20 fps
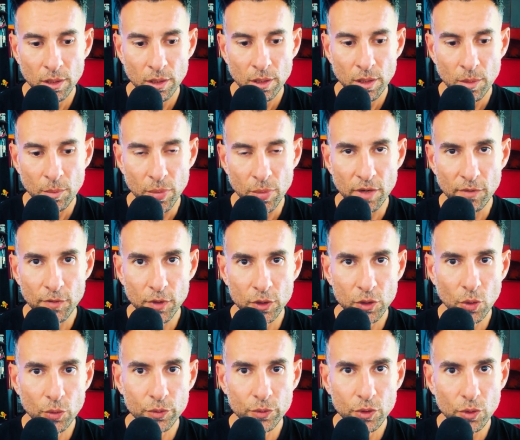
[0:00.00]
But if you
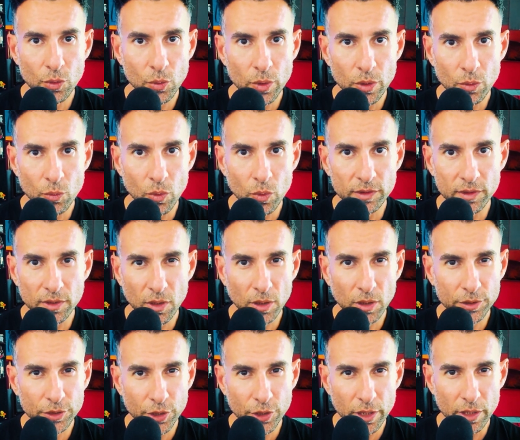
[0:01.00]
don't do it, what's the
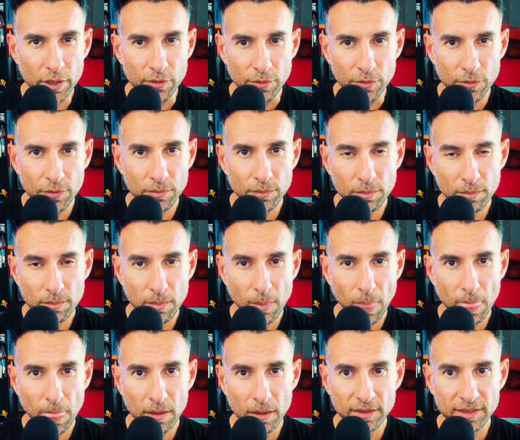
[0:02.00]
alternative?
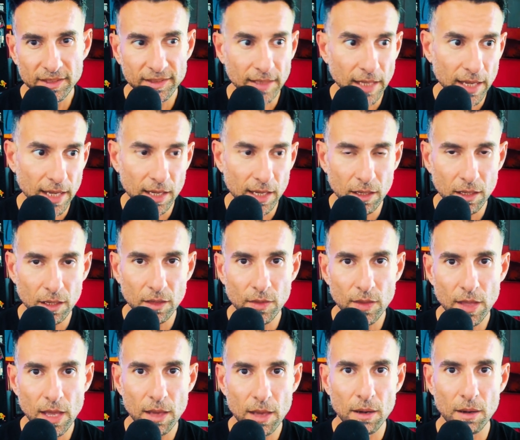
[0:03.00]
Staying in
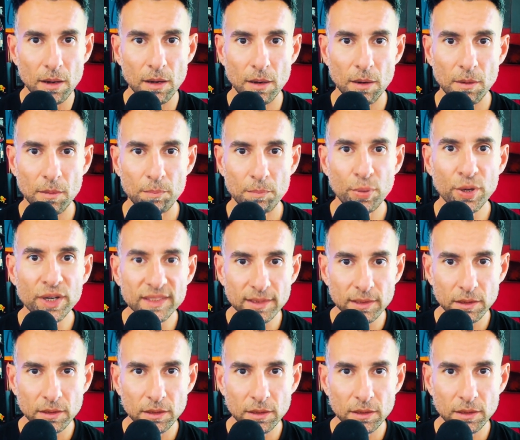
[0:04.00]
that prison